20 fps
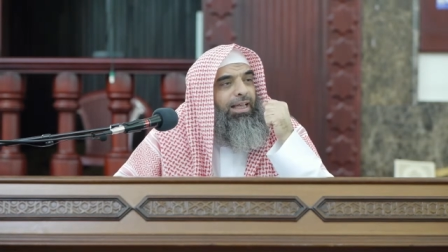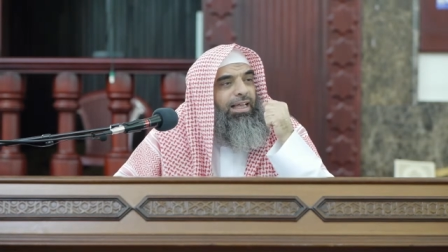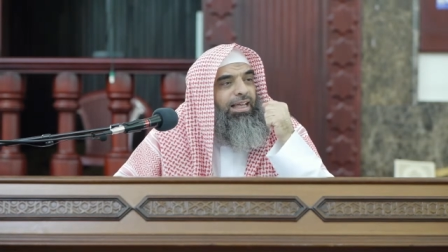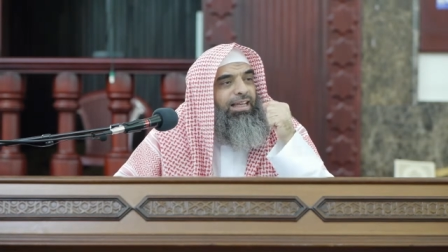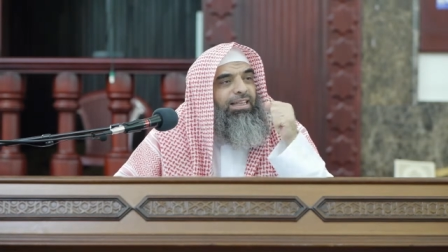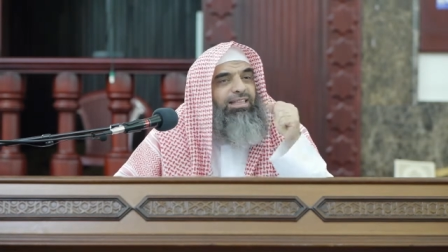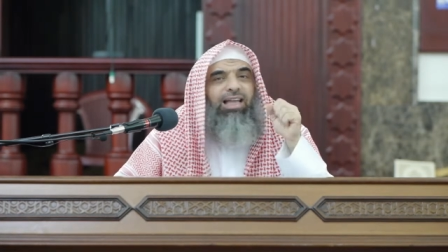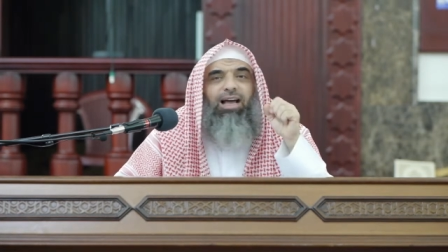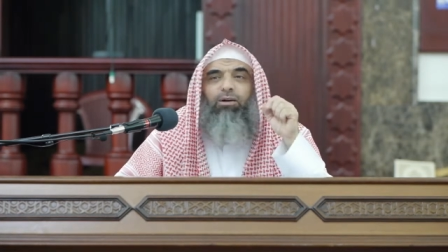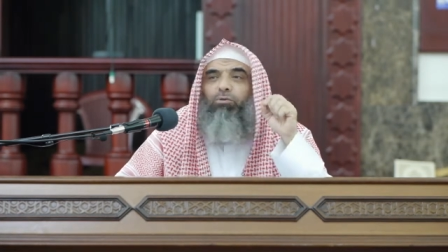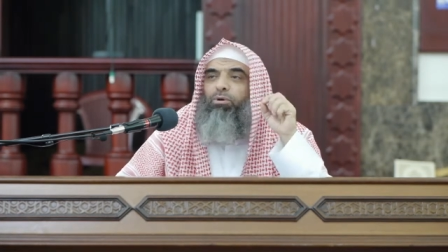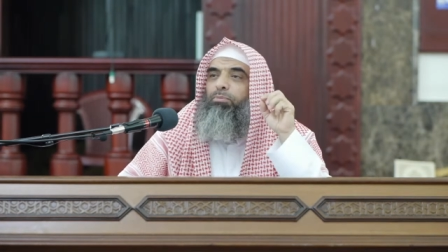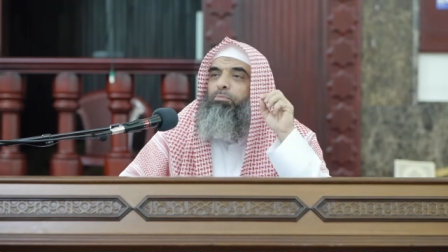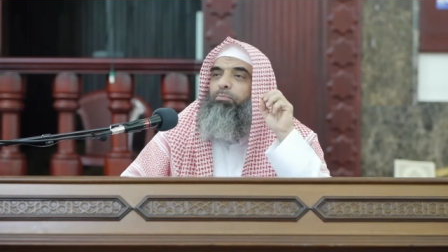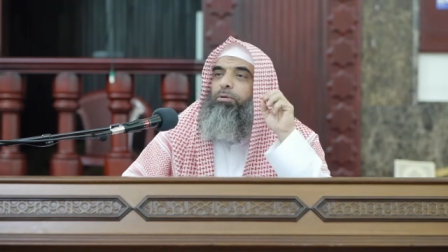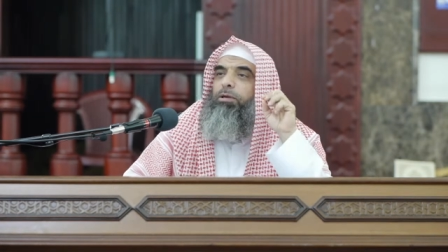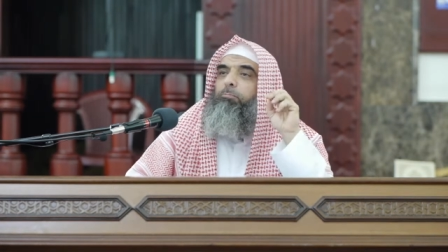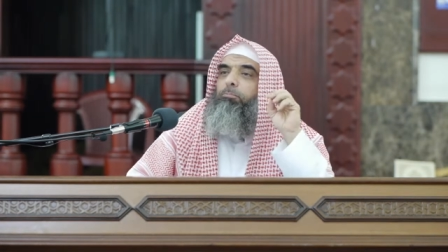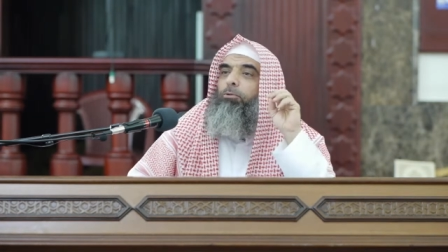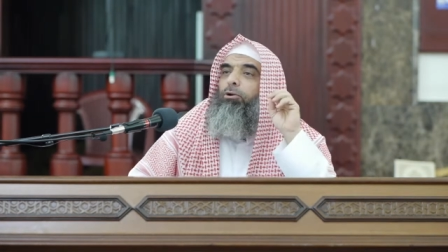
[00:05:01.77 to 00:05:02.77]
is that when
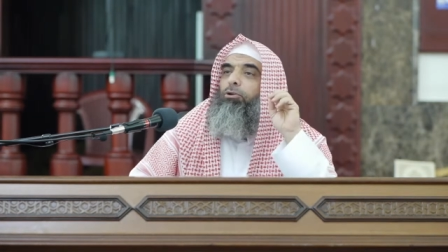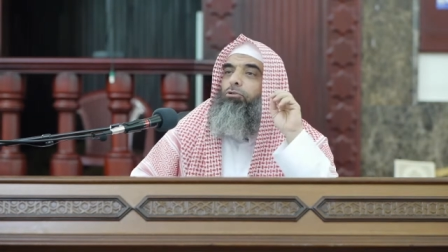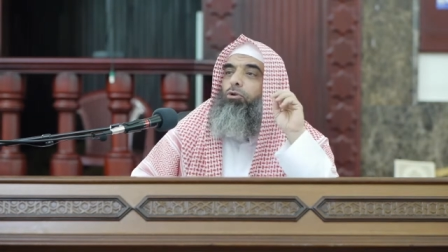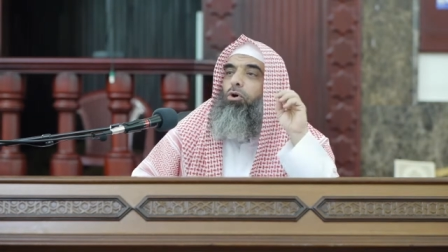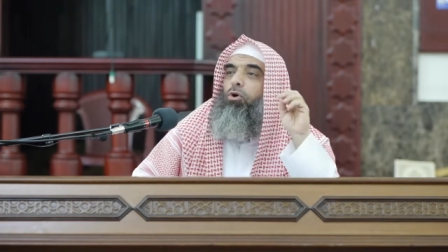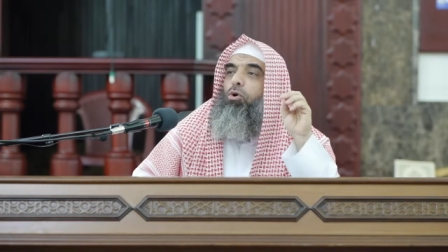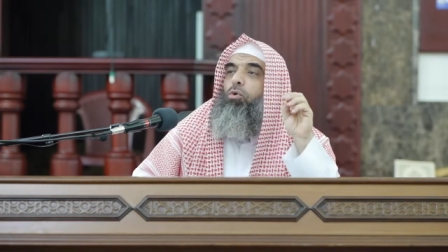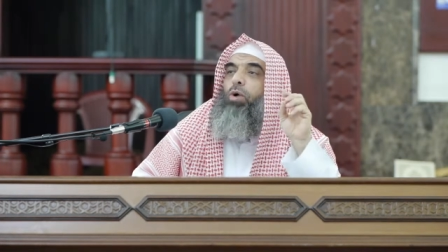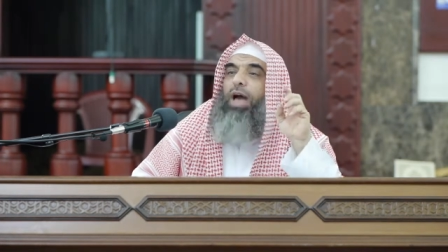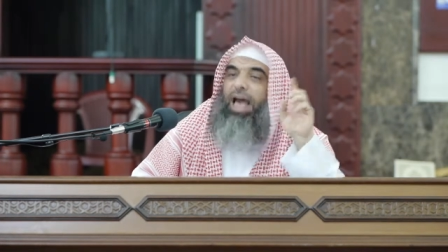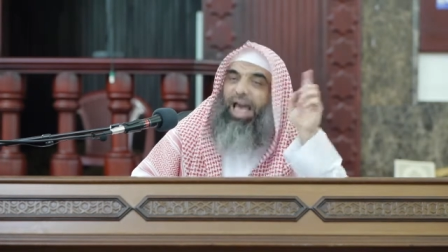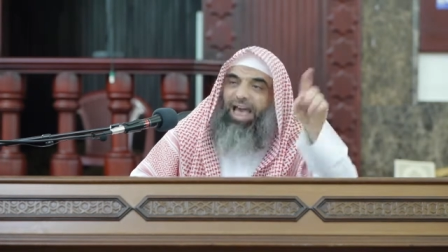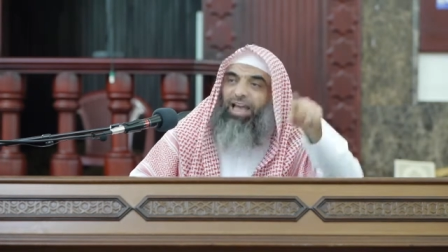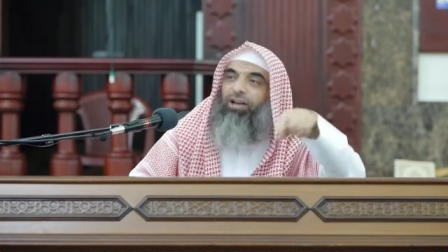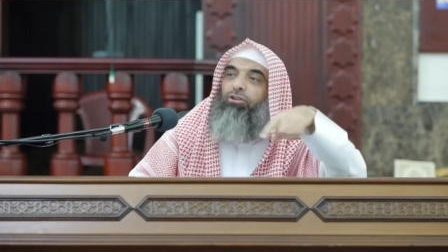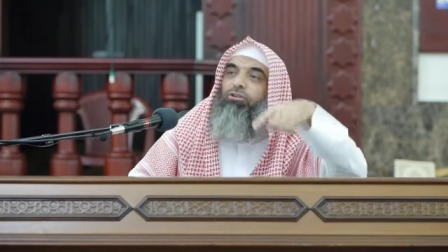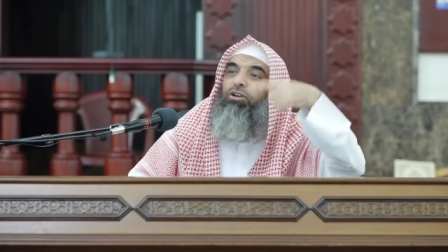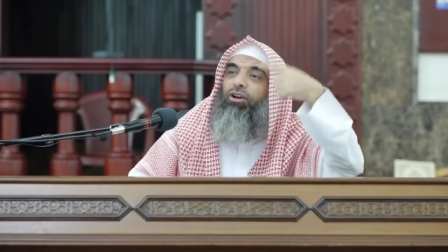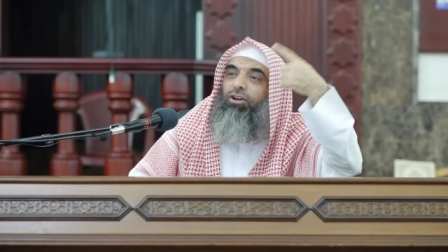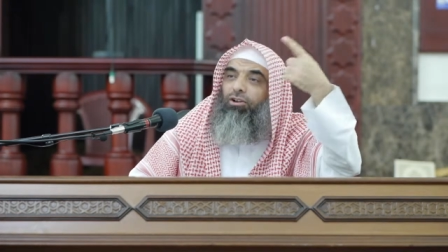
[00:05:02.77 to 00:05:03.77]
people go
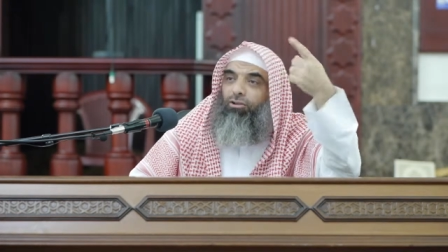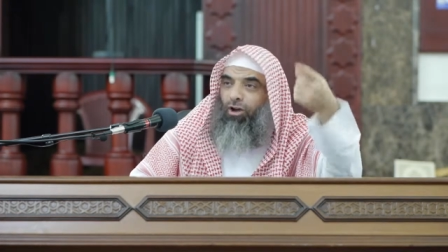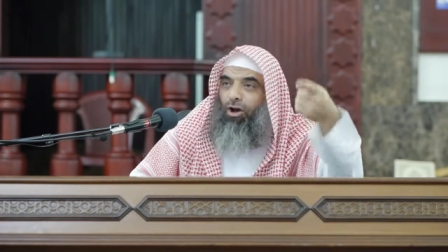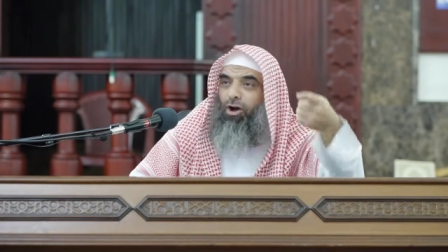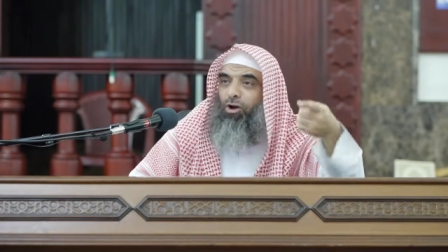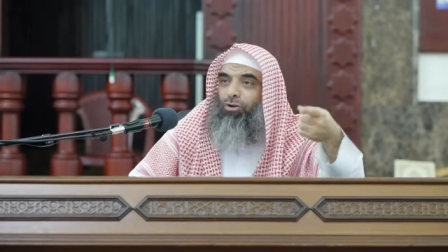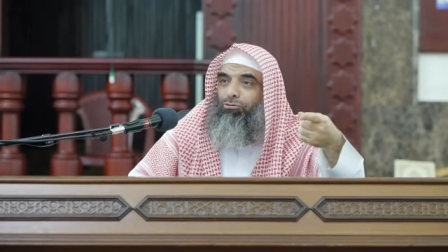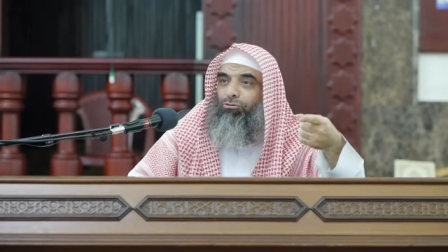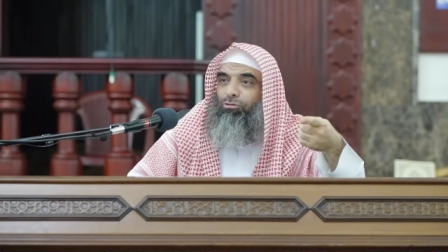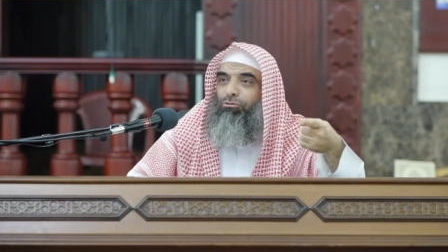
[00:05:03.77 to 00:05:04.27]
and long